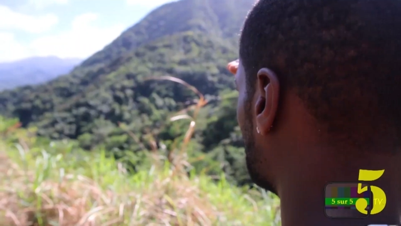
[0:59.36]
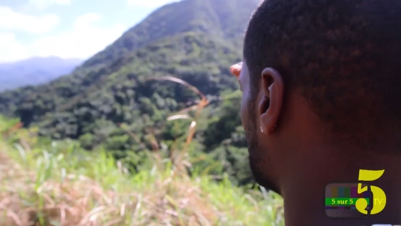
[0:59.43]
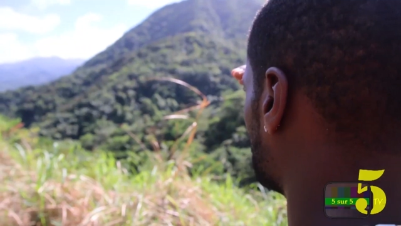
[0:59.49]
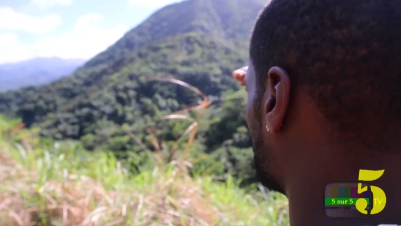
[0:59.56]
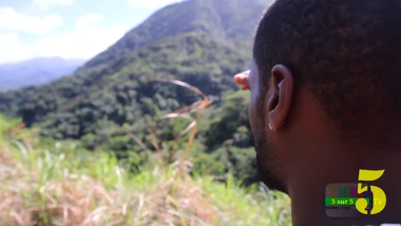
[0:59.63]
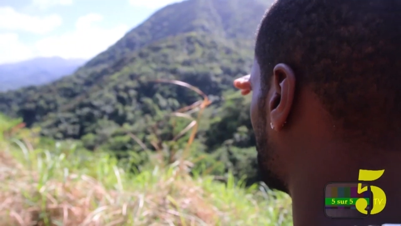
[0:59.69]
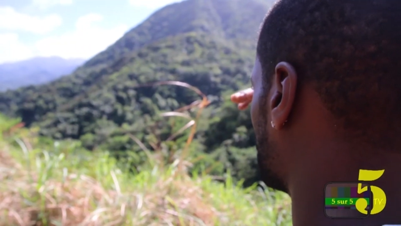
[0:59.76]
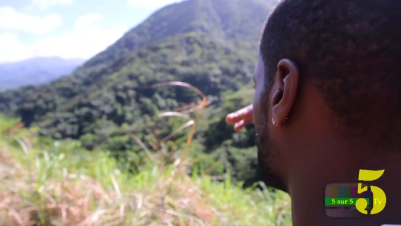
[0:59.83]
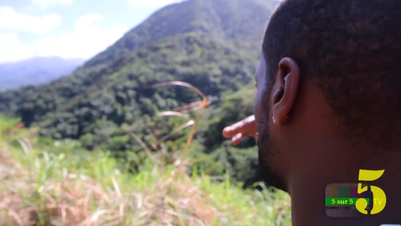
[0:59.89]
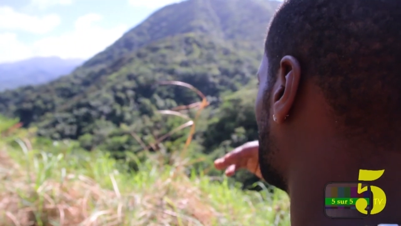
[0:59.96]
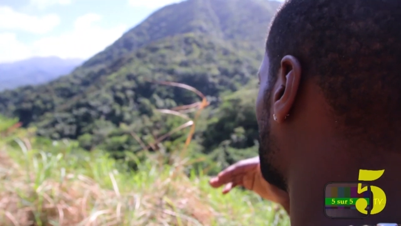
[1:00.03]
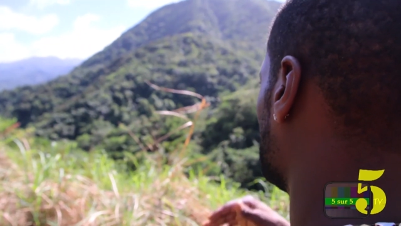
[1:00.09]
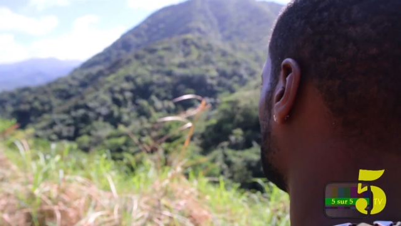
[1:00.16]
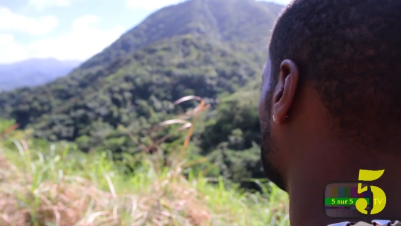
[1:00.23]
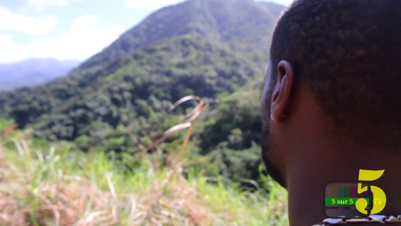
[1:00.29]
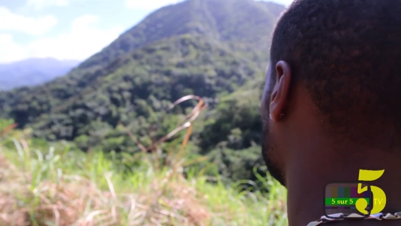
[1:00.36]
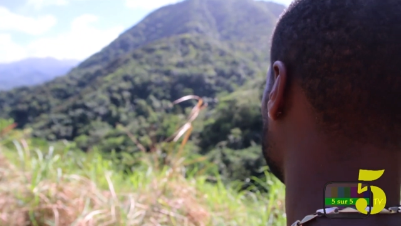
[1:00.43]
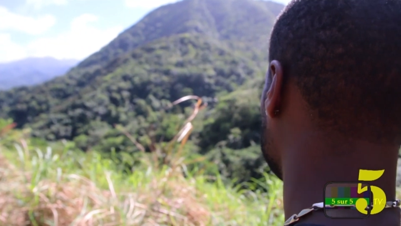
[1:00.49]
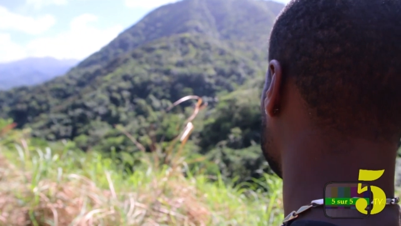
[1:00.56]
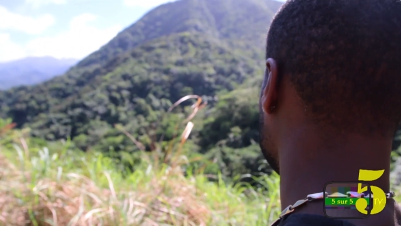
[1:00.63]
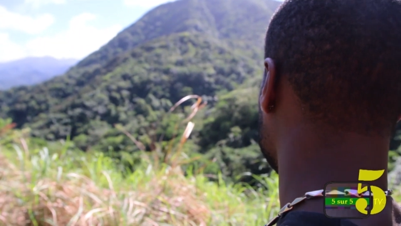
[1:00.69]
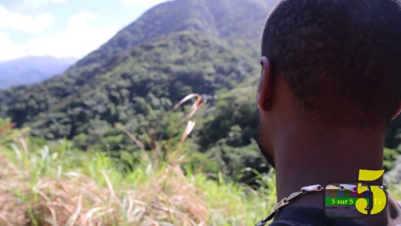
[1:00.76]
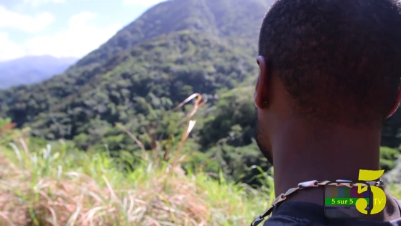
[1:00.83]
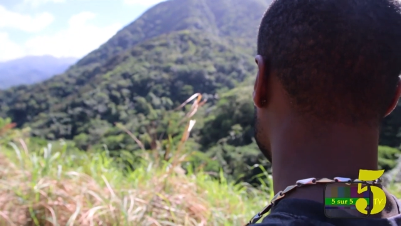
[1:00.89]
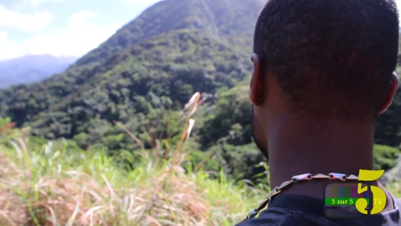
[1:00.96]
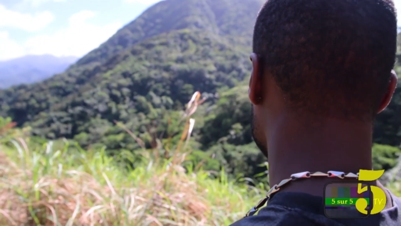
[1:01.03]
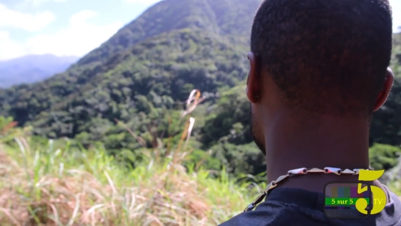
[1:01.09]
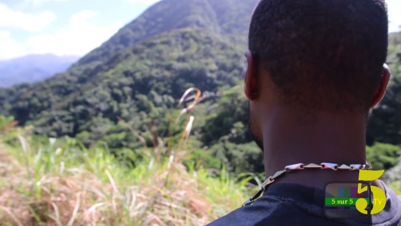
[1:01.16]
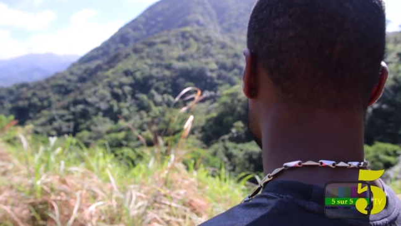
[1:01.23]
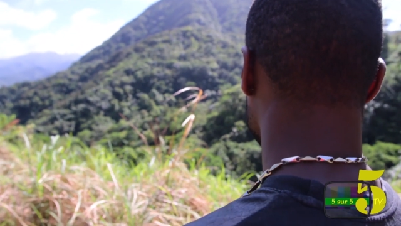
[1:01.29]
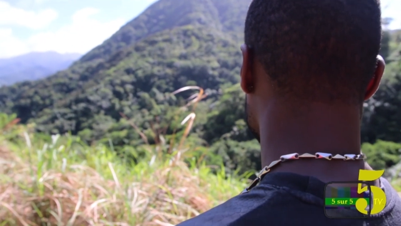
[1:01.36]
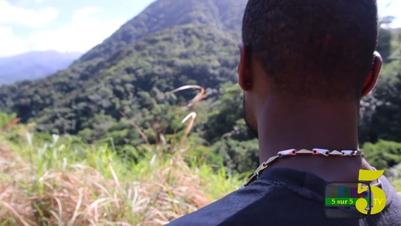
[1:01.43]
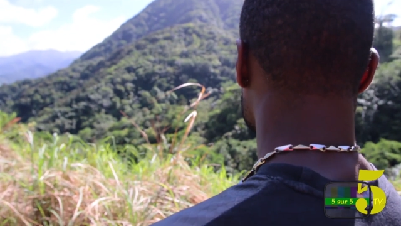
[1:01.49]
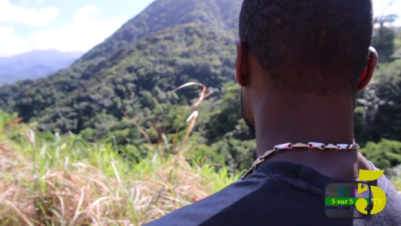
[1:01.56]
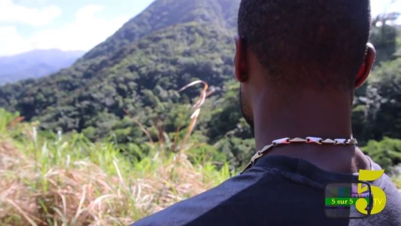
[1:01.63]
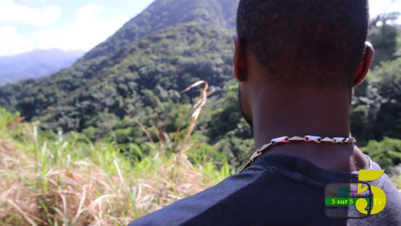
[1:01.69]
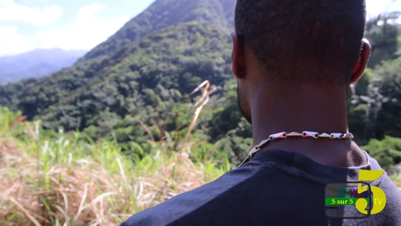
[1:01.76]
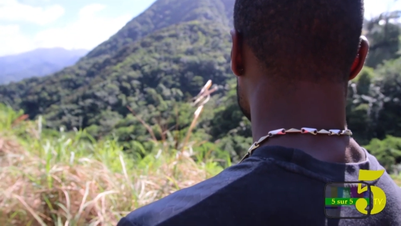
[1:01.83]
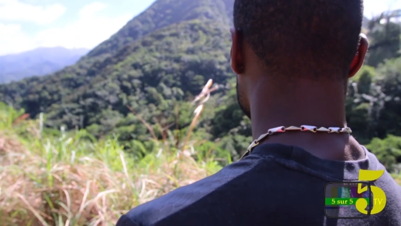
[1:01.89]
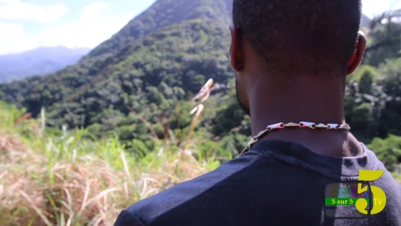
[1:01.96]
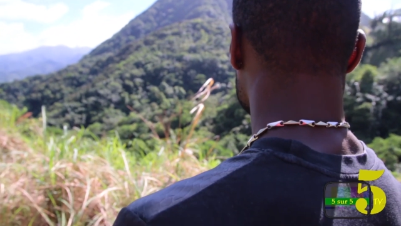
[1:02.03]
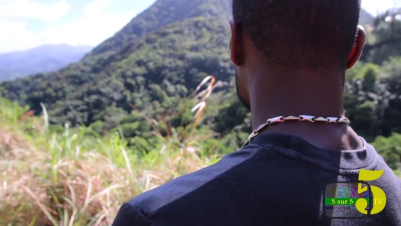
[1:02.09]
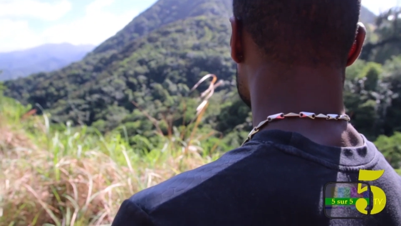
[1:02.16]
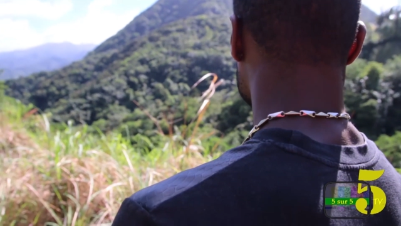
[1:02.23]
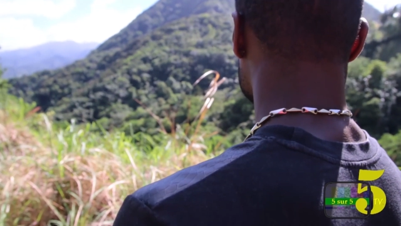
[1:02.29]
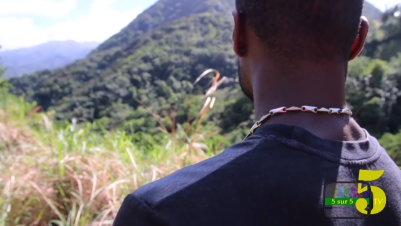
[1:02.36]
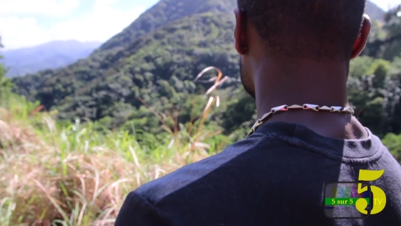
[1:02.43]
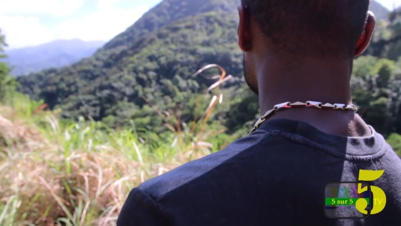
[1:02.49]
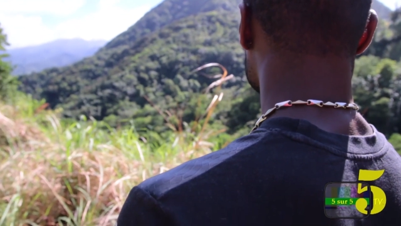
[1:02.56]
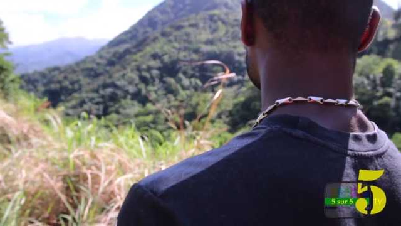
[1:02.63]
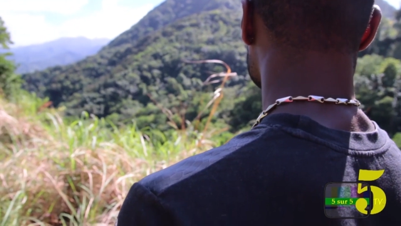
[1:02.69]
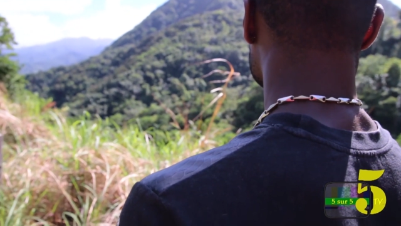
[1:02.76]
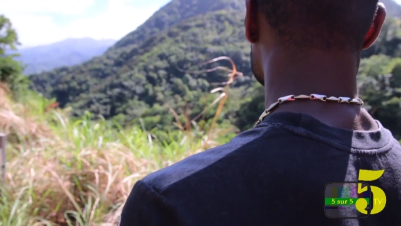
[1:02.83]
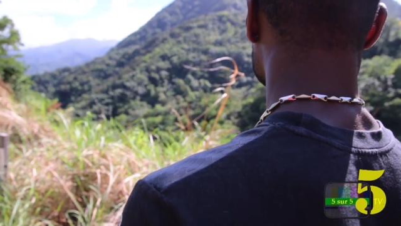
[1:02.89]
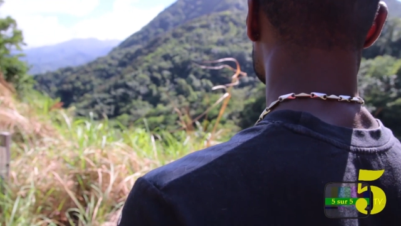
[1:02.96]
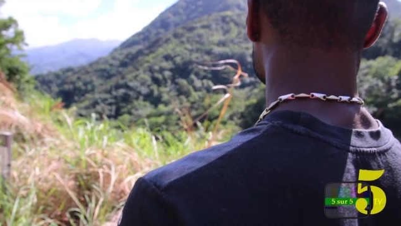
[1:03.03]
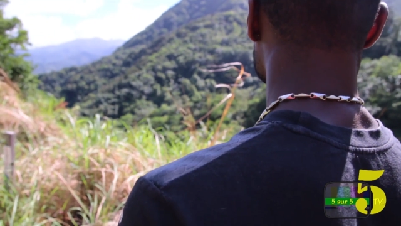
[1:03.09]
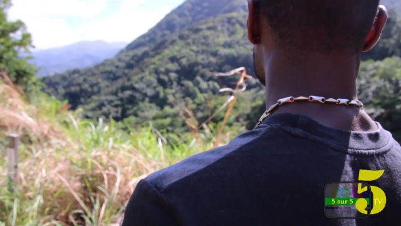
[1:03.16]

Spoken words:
[unreadable: no face in view]